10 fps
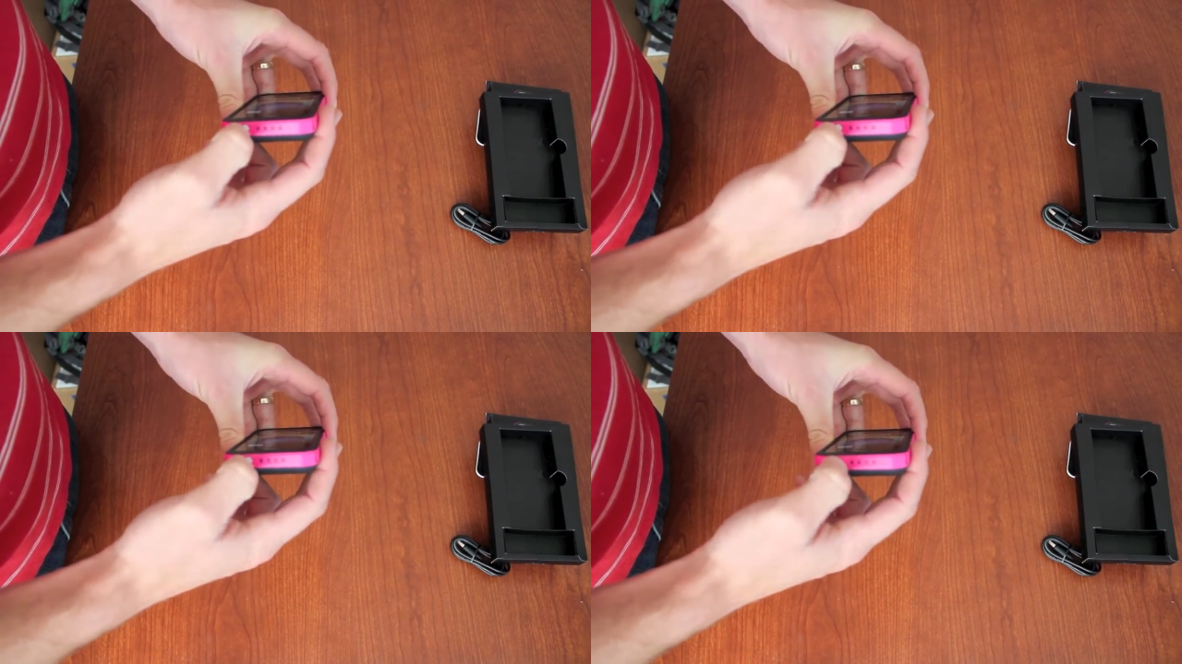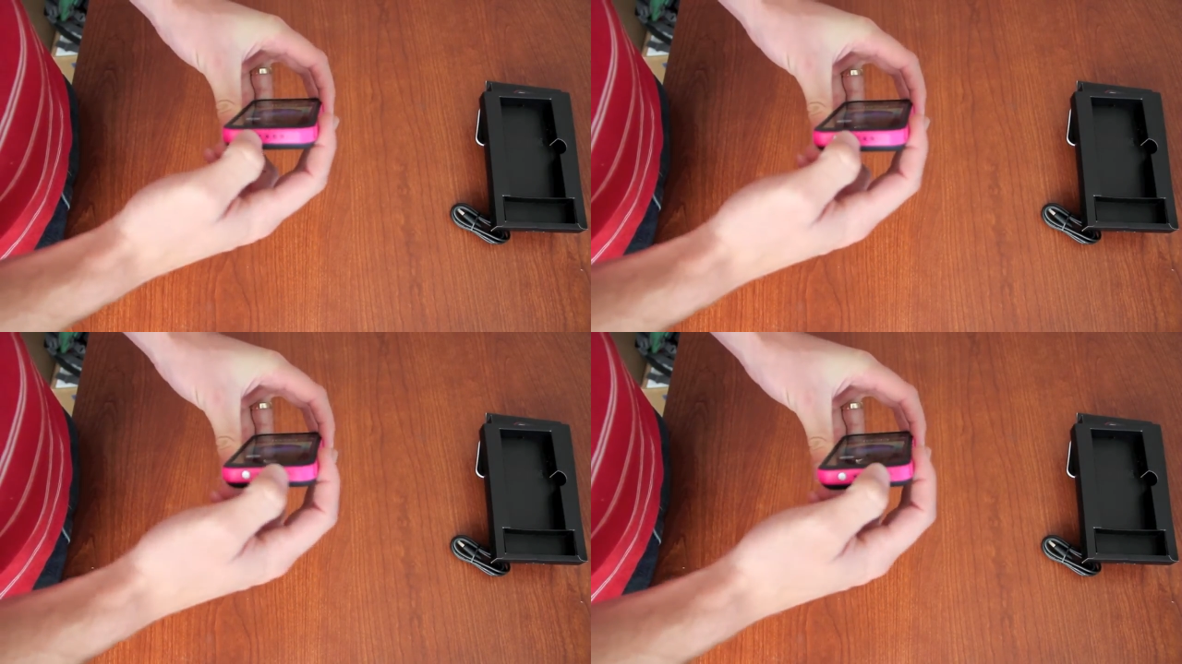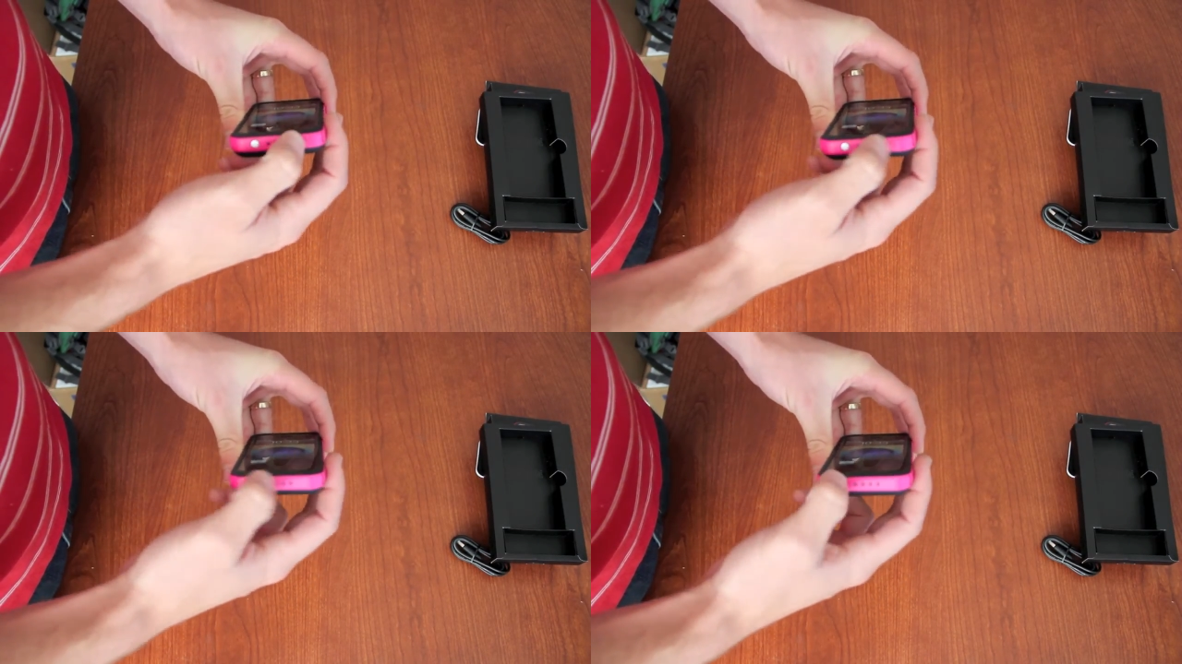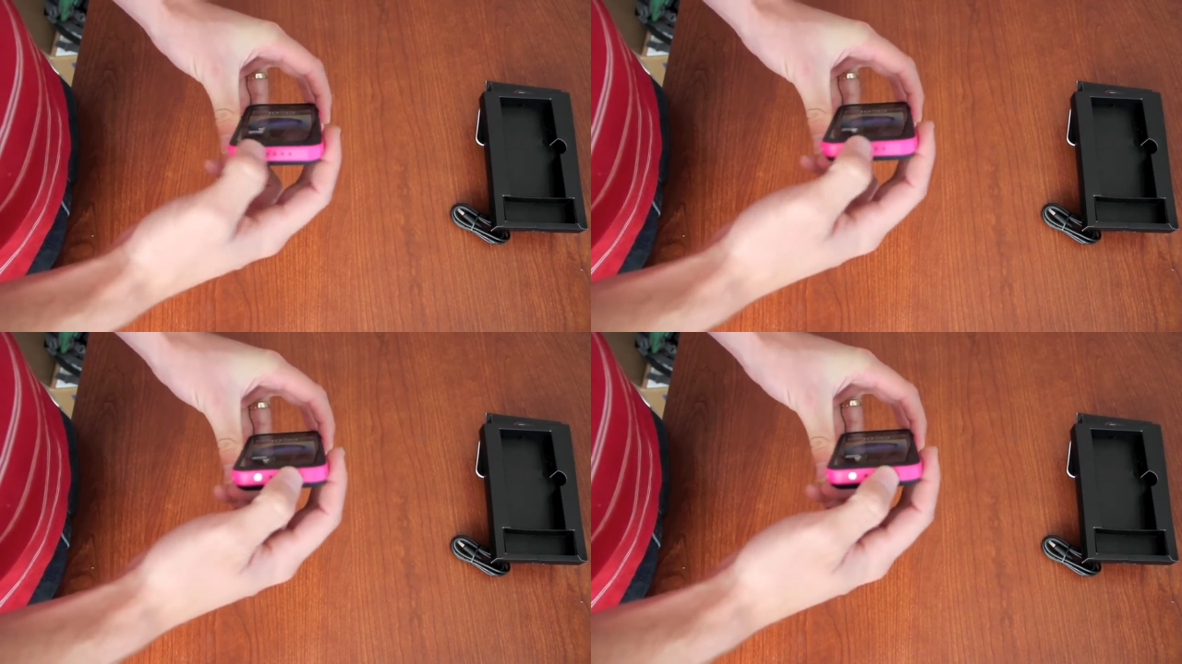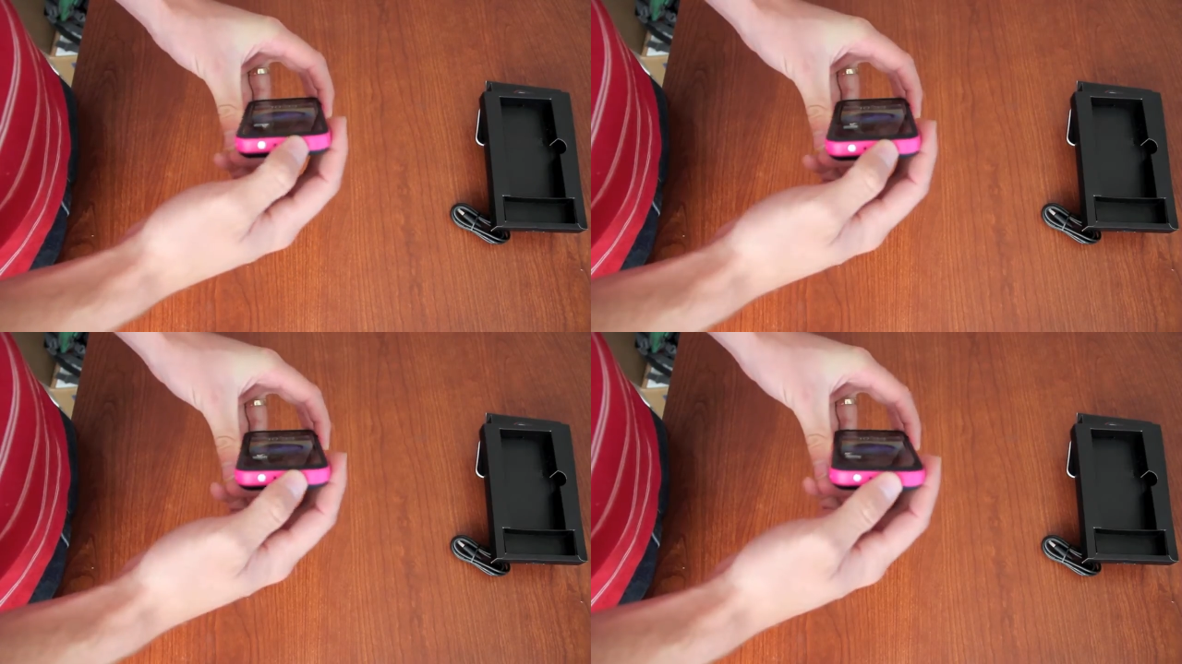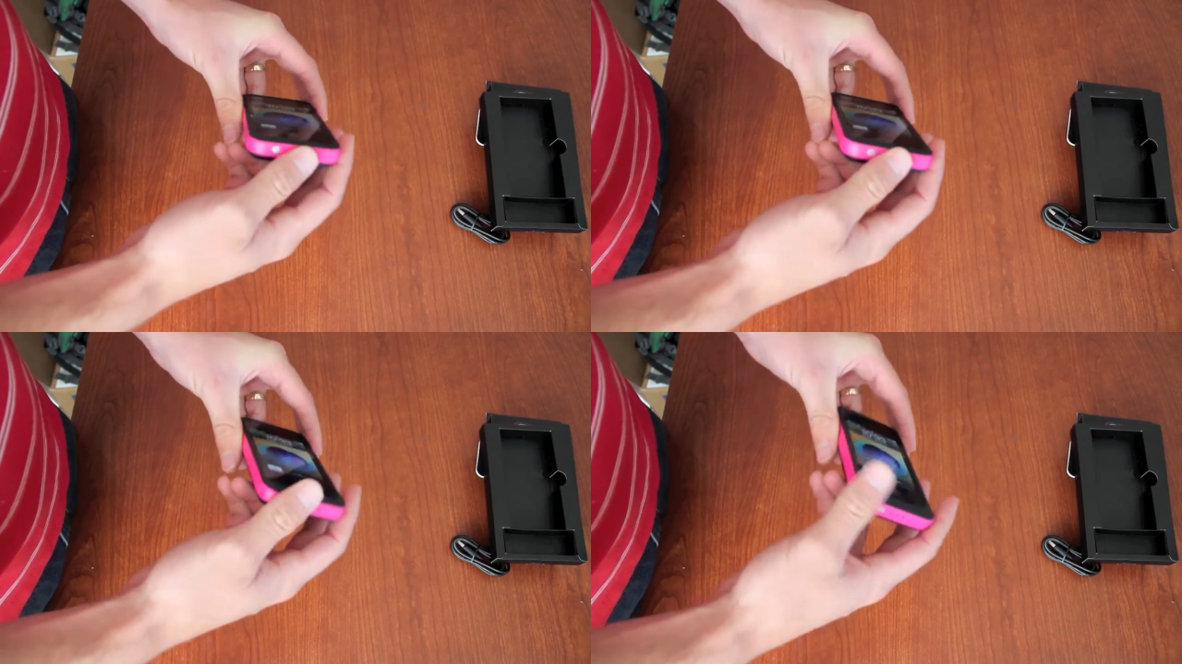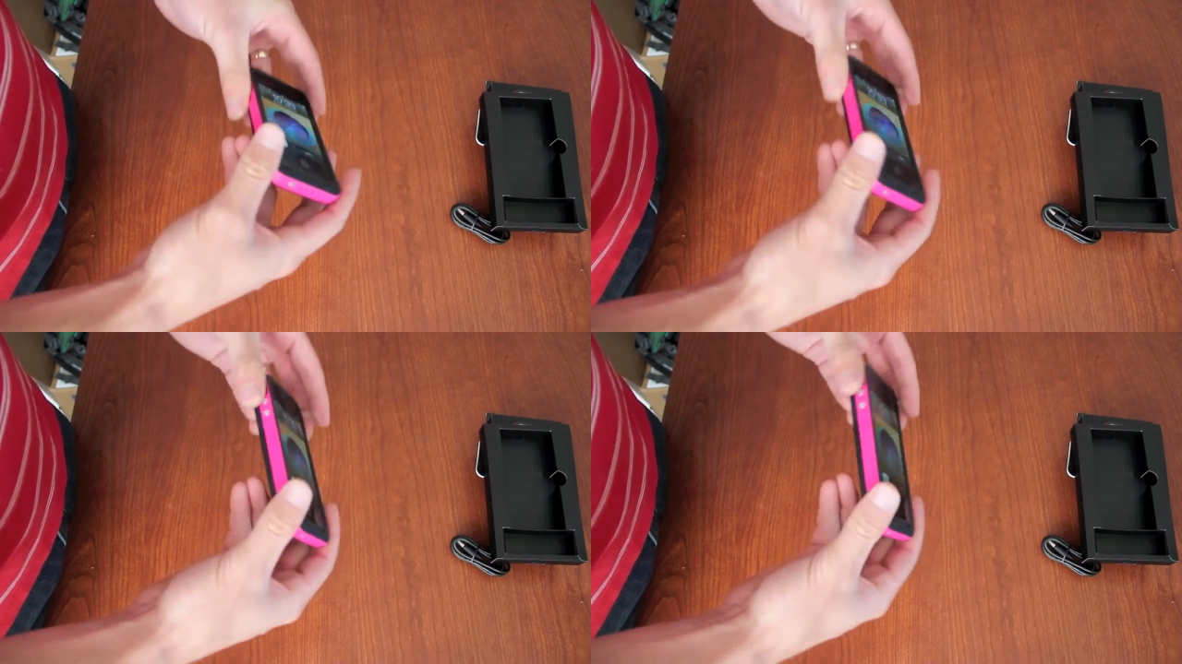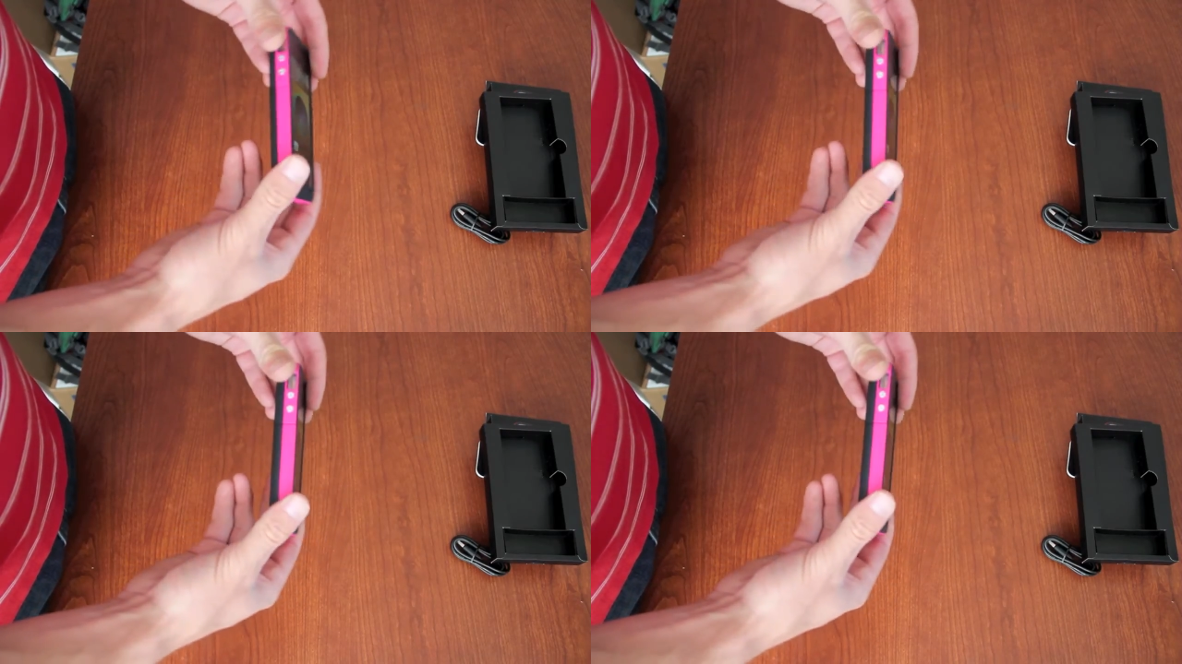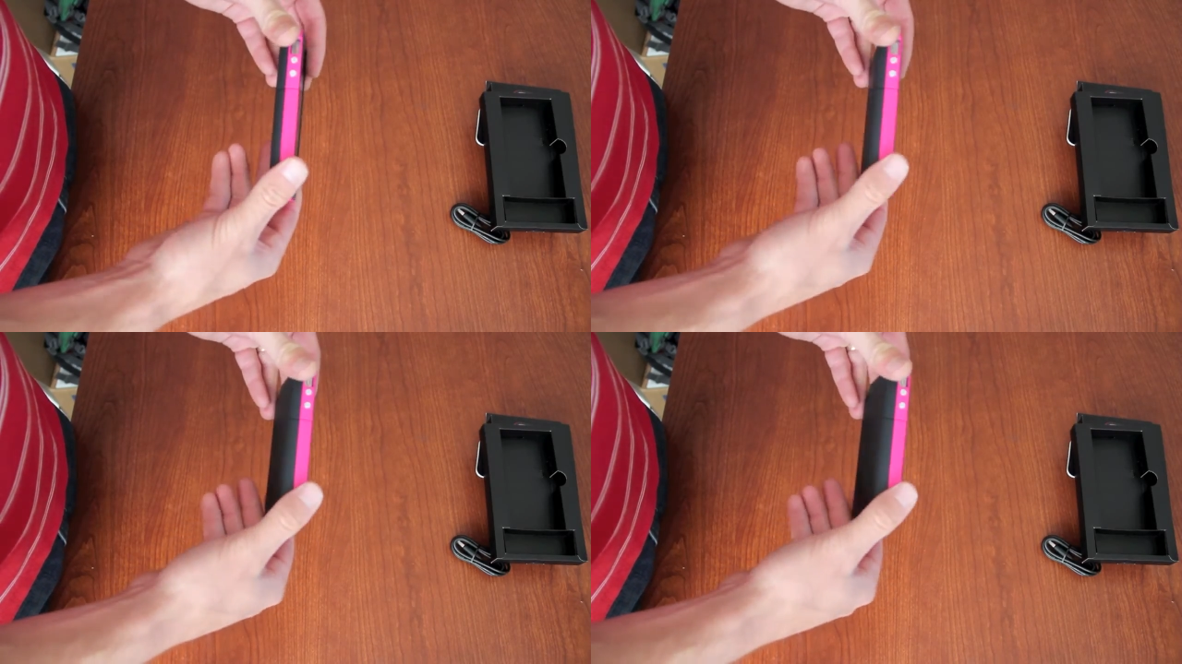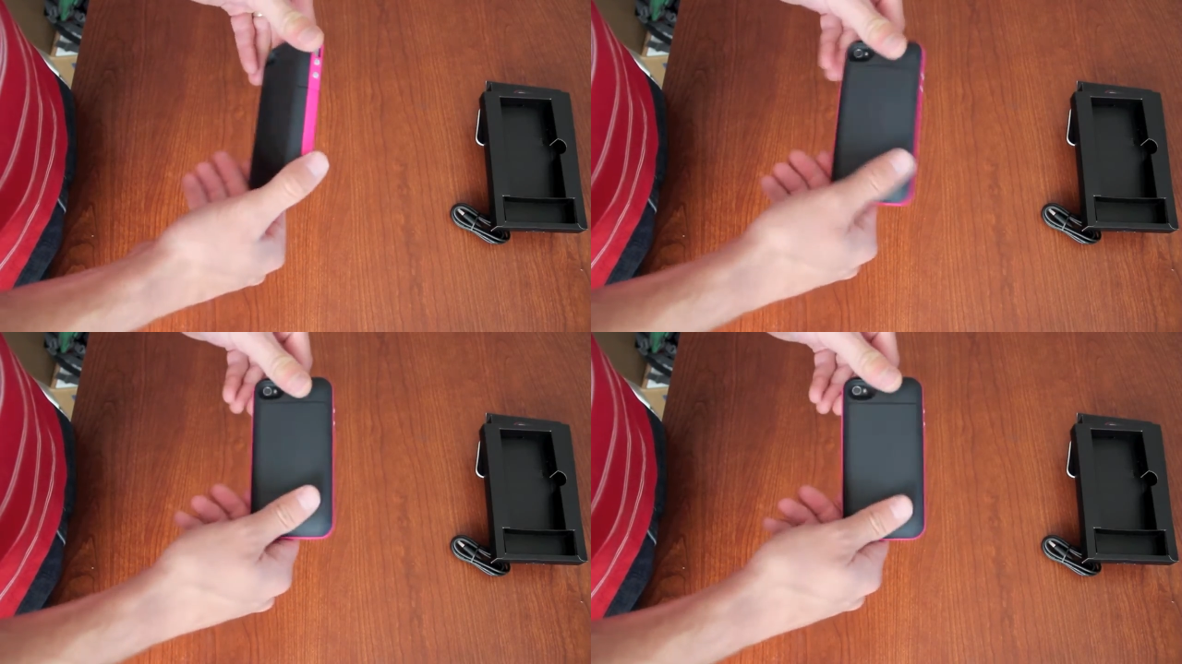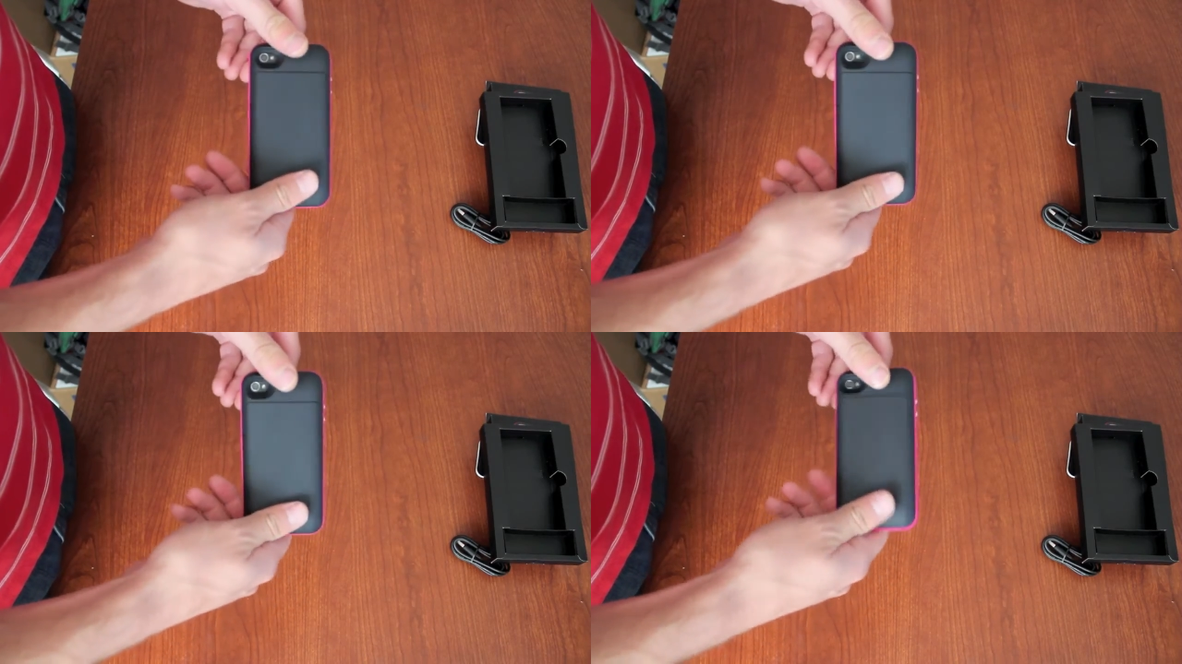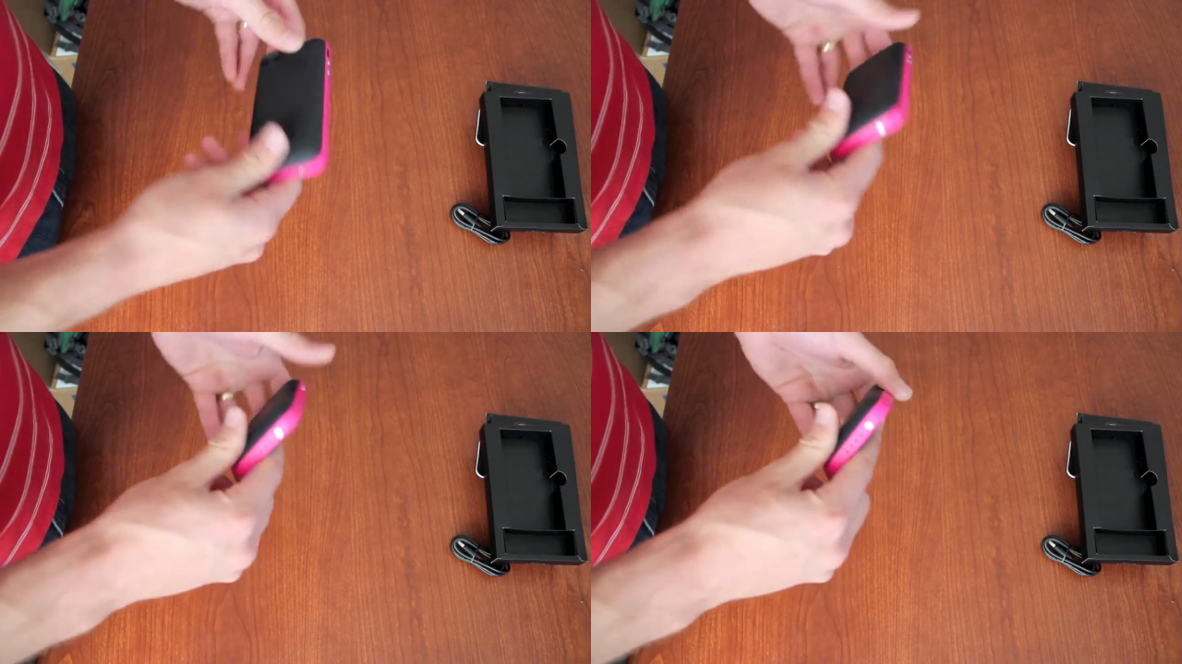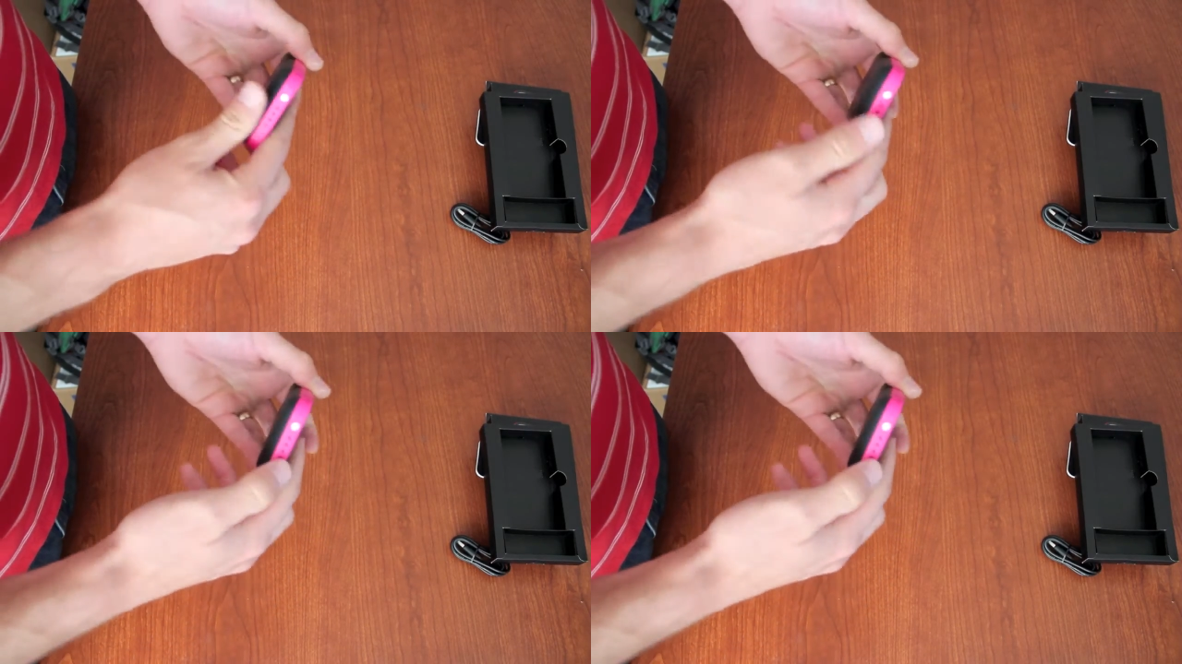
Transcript: (no speaker visible)